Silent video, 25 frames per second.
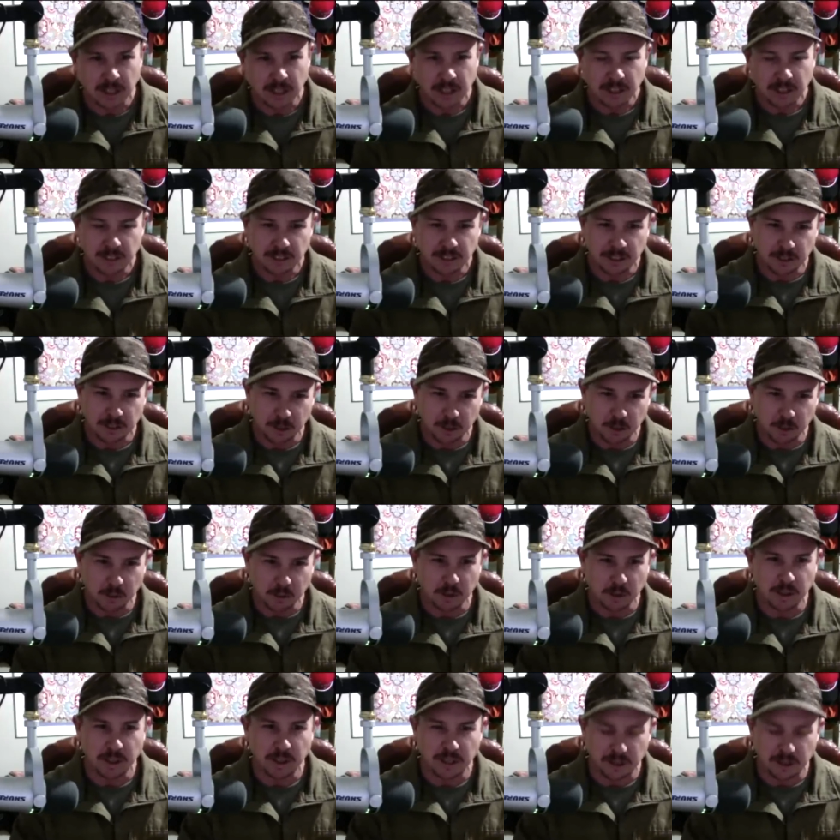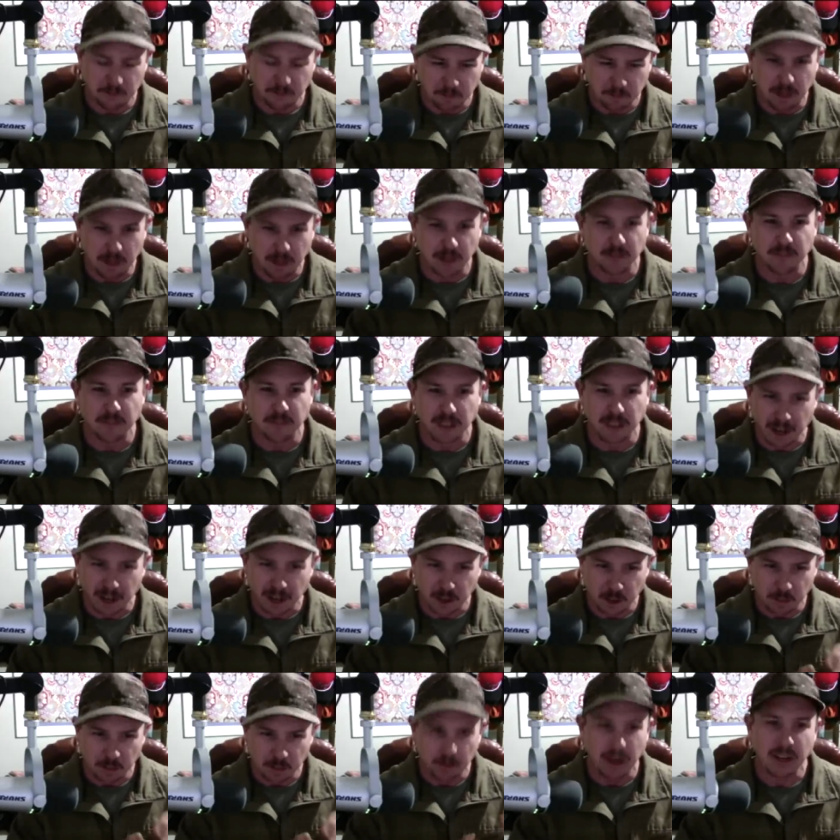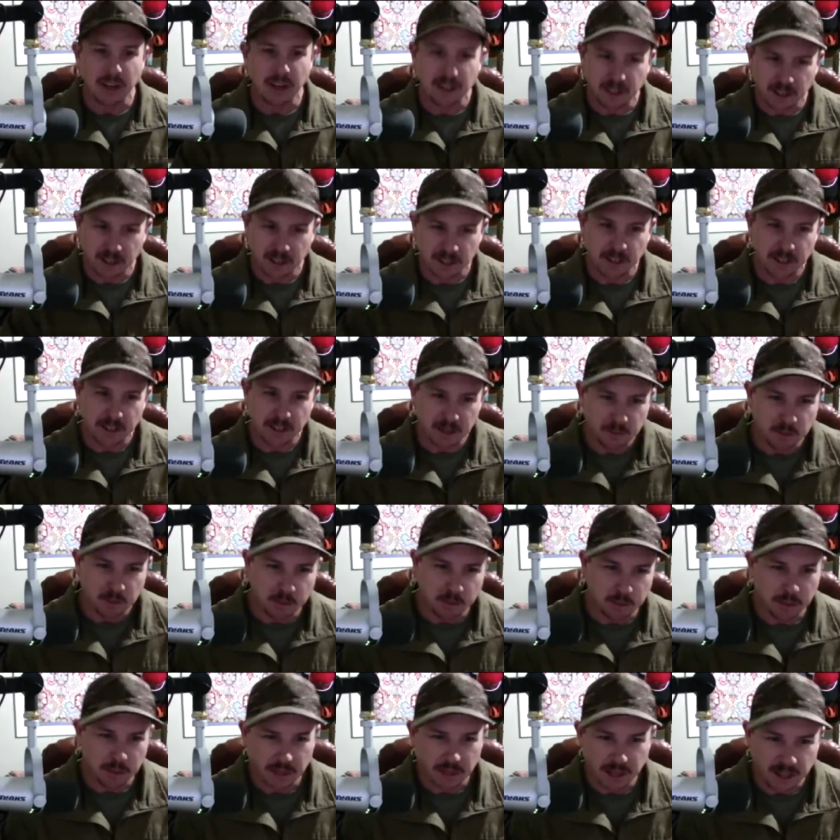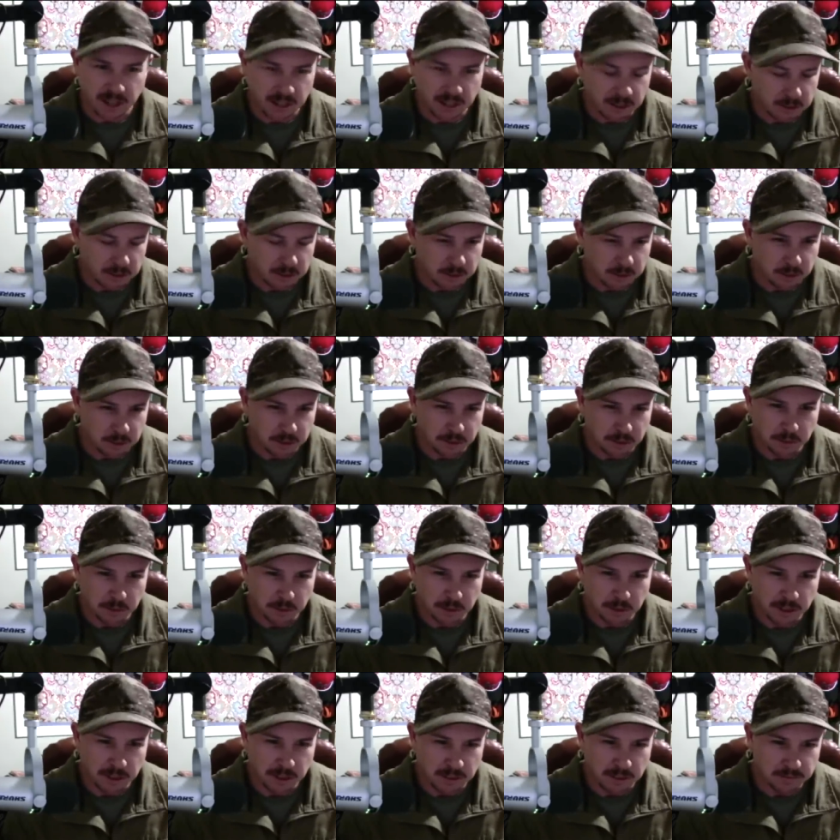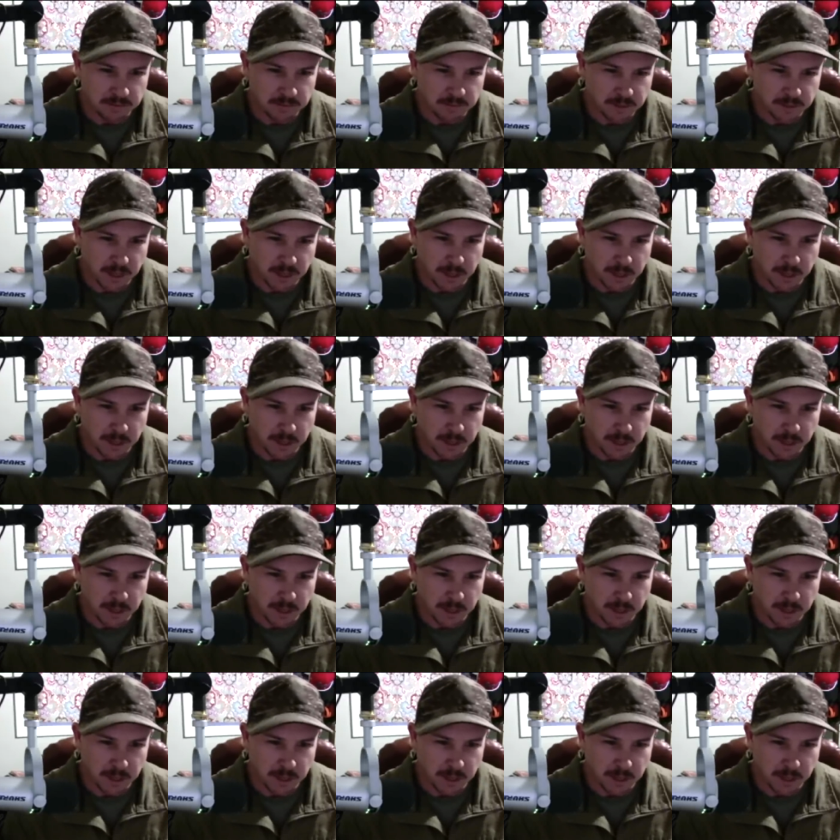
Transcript: that you were getting better value by cutting up the potatoes. What what do you think